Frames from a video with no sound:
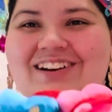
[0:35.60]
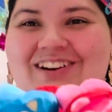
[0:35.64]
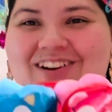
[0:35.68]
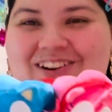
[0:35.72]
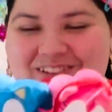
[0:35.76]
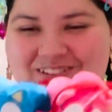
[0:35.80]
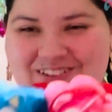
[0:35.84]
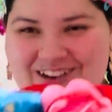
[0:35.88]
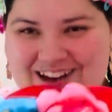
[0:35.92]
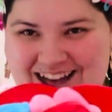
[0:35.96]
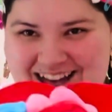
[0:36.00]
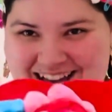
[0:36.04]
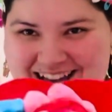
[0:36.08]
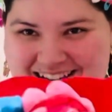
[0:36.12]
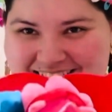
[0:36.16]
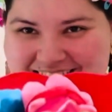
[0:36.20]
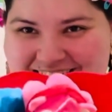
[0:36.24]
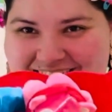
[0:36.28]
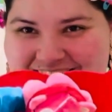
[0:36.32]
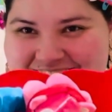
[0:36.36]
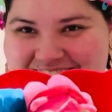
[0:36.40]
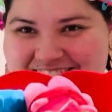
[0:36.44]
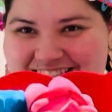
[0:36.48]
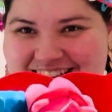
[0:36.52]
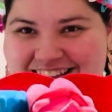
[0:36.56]

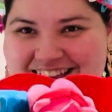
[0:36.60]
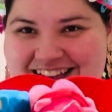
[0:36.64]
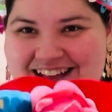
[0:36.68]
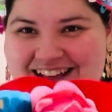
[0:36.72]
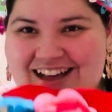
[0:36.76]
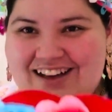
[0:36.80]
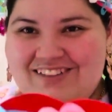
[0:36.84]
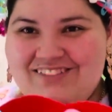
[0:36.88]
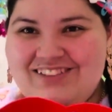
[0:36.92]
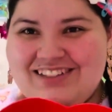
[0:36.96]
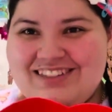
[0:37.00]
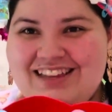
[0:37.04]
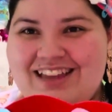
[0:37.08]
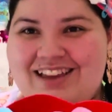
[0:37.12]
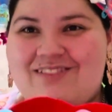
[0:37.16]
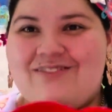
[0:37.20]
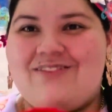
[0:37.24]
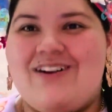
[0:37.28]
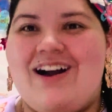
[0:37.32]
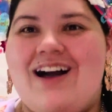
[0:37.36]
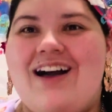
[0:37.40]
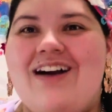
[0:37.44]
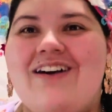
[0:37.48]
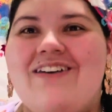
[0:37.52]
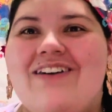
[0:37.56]
Wow. I was like,
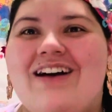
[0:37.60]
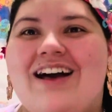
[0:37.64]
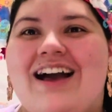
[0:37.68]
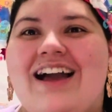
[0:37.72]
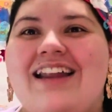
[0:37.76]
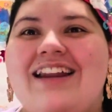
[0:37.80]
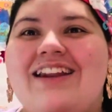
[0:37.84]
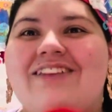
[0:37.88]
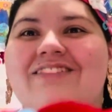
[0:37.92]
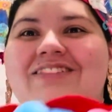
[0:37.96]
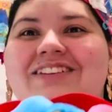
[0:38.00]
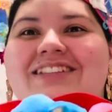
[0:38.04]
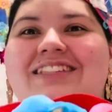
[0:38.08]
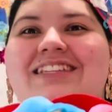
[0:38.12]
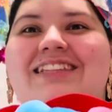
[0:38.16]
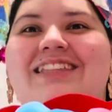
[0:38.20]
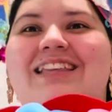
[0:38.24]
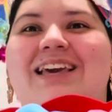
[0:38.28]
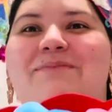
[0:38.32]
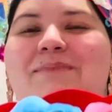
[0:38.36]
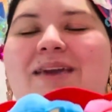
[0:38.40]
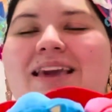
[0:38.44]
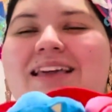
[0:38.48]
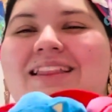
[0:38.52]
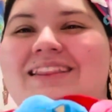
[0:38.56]
wow, I never seen
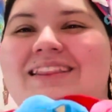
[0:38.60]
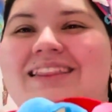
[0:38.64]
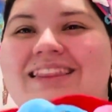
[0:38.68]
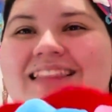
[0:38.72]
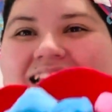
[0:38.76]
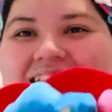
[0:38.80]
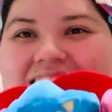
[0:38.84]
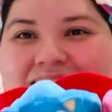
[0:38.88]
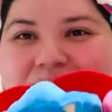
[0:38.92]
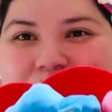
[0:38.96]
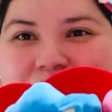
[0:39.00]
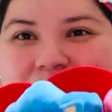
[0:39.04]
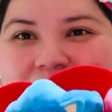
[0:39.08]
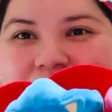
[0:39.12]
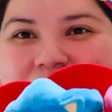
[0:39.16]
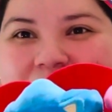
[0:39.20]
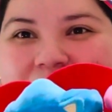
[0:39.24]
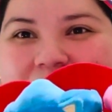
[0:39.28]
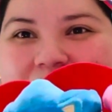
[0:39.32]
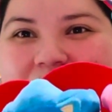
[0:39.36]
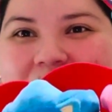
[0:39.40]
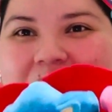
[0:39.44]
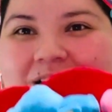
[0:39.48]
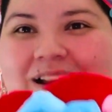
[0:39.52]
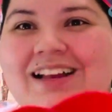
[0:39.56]
they made this
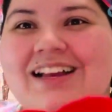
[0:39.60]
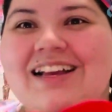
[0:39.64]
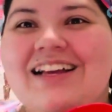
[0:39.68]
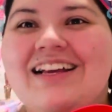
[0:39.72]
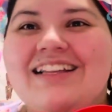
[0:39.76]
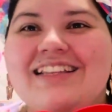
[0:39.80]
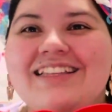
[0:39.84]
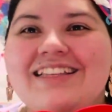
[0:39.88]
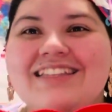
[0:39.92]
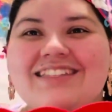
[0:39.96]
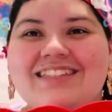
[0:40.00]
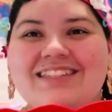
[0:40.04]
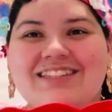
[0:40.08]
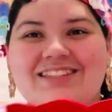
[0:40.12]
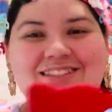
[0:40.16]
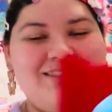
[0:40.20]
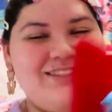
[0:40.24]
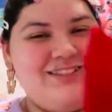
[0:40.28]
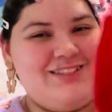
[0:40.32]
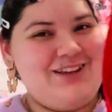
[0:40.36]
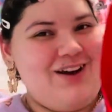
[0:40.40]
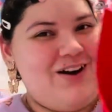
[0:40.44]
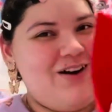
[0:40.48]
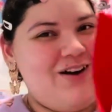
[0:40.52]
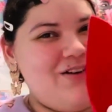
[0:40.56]
before. This is
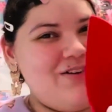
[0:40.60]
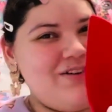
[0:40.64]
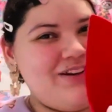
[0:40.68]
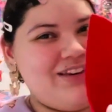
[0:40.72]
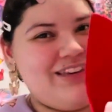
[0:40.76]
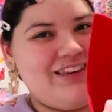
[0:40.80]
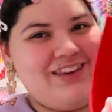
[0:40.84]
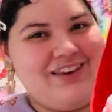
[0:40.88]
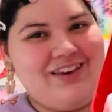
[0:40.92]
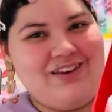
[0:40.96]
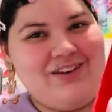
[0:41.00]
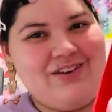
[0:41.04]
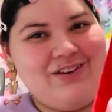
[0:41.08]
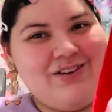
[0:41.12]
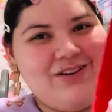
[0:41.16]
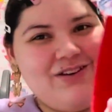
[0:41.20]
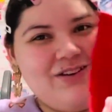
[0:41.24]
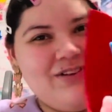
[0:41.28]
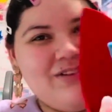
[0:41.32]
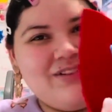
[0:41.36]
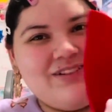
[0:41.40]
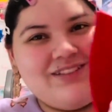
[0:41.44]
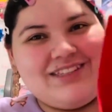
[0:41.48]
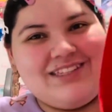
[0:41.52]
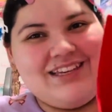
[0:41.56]
so
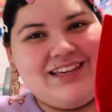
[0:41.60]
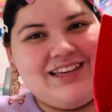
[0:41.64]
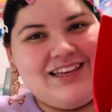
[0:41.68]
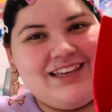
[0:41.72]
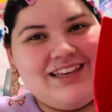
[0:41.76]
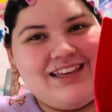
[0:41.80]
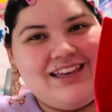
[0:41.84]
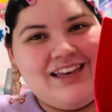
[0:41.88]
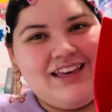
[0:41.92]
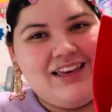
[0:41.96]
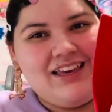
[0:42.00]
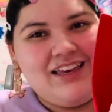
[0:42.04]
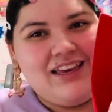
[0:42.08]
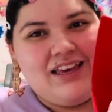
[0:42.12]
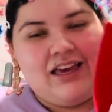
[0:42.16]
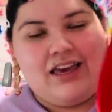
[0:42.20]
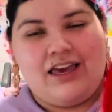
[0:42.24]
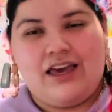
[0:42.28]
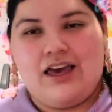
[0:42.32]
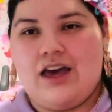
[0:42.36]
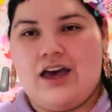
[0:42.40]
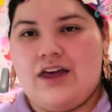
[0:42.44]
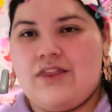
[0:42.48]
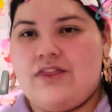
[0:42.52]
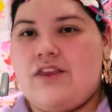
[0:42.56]
cute.
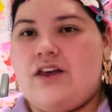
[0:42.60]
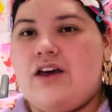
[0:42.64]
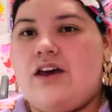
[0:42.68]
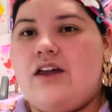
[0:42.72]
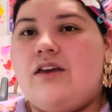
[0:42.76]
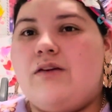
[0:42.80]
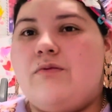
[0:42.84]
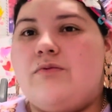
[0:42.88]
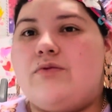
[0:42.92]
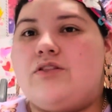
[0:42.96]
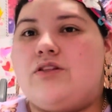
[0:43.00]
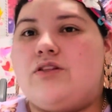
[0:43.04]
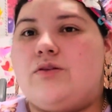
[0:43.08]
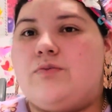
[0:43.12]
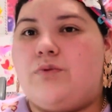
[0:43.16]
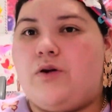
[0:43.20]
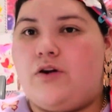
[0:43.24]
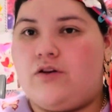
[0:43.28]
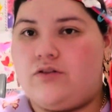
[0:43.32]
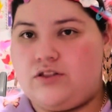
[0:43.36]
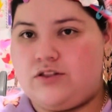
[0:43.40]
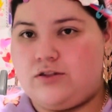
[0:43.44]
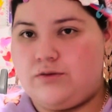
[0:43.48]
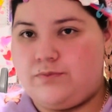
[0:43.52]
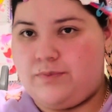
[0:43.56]
I thought it was
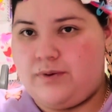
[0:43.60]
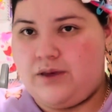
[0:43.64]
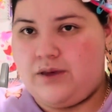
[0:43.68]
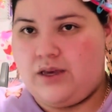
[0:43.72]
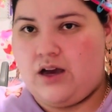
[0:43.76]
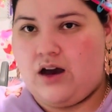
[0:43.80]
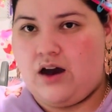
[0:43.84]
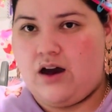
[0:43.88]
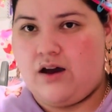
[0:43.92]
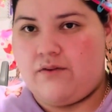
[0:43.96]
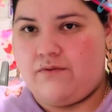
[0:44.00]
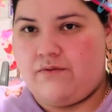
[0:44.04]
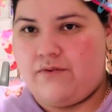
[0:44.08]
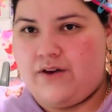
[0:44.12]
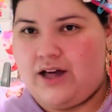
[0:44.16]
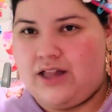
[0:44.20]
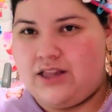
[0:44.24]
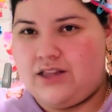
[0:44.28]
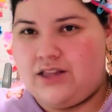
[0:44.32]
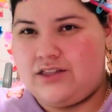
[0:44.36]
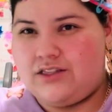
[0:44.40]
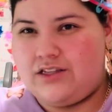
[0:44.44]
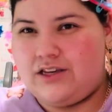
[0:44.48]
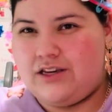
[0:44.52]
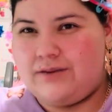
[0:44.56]
supposed to be on
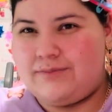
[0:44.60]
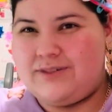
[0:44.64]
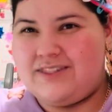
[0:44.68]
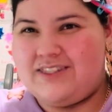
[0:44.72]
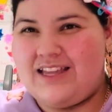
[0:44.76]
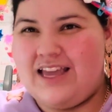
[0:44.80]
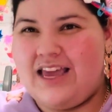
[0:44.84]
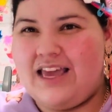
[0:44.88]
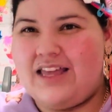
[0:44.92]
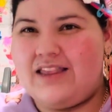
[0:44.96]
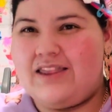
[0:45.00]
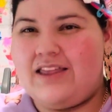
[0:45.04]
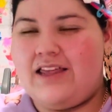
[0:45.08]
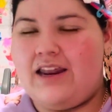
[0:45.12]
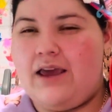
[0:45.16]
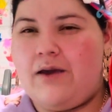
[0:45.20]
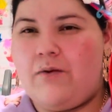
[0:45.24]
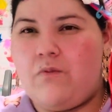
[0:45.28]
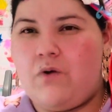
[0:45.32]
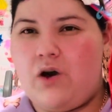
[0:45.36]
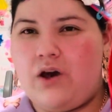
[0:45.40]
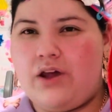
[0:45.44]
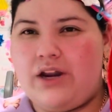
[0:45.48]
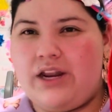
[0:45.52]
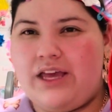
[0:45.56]
Valentine's Day that I
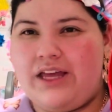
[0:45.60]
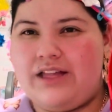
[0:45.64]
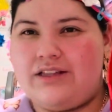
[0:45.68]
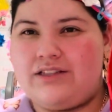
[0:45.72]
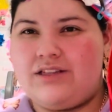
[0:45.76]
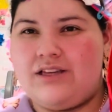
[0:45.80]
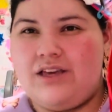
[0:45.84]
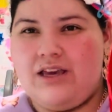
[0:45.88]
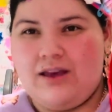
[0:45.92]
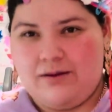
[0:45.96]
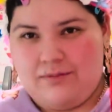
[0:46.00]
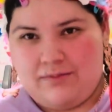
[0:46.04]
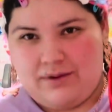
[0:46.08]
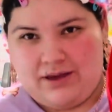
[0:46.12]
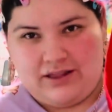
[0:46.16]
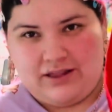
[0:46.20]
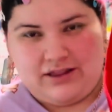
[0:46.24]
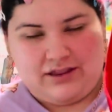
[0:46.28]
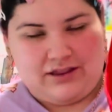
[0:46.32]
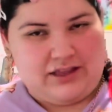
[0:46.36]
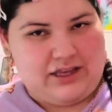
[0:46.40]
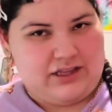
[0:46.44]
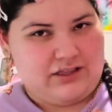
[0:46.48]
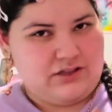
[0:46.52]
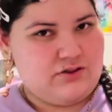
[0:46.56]
wanted,
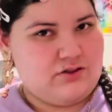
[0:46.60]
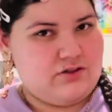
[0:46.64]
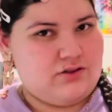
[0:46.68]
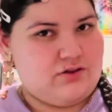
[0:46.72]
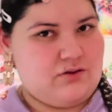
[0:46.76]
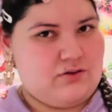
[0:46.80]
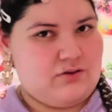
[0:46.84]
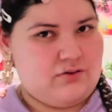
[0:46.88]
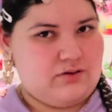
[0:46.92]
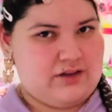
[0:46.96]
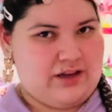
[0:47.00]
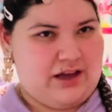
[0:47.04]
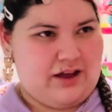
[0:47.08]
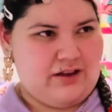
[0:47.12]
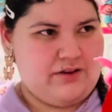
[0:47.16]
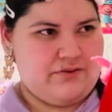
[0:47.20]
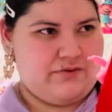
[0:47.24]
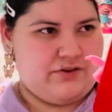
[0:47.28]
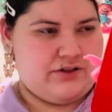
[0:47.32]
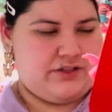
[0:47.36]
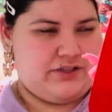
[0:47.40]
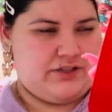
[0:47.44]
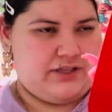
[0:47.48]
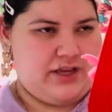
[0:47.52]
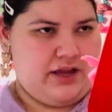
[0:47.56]
but they just sold out
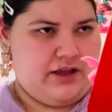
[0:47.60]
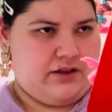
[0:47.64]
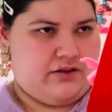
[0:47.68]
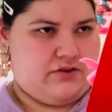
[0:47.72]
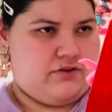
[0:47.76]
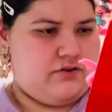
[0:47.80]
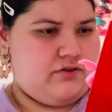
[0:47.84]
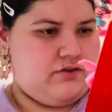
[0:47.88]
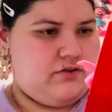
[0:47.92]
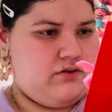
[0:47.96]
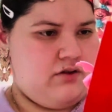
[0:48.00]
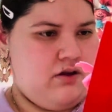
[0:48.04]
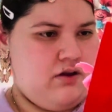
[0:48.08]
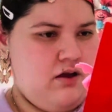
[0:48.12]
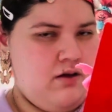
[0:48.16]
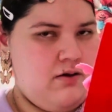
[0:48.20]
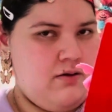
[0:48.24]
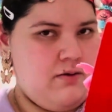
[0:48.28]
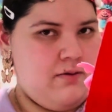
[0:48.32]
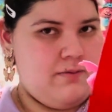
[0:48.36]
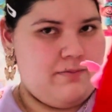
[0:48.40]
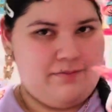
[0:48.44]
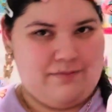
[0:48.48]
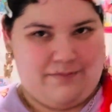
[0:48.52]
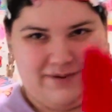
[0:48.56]
ever since.
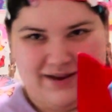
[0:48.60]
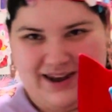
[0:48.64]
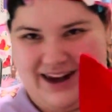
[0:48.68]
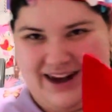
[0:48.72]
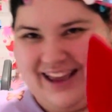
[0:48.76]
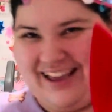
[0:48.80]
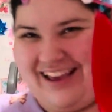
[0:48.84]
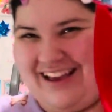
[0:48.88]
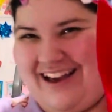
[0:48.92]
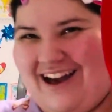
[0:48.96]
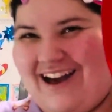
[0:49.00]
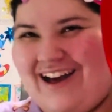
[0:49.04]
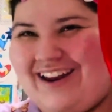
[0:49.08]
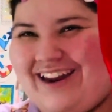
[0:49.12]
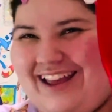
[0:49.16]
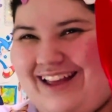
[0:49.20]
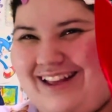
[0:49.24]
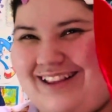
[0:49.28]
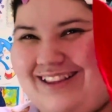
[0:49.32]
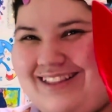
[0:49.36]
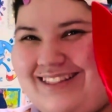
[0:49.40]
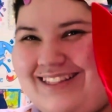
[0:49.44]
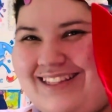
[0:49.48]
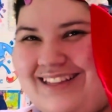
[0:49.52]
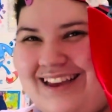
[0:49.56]
But I got
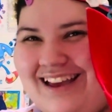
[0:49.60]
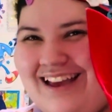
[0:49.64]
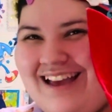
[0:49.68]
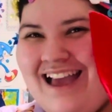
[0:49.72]
it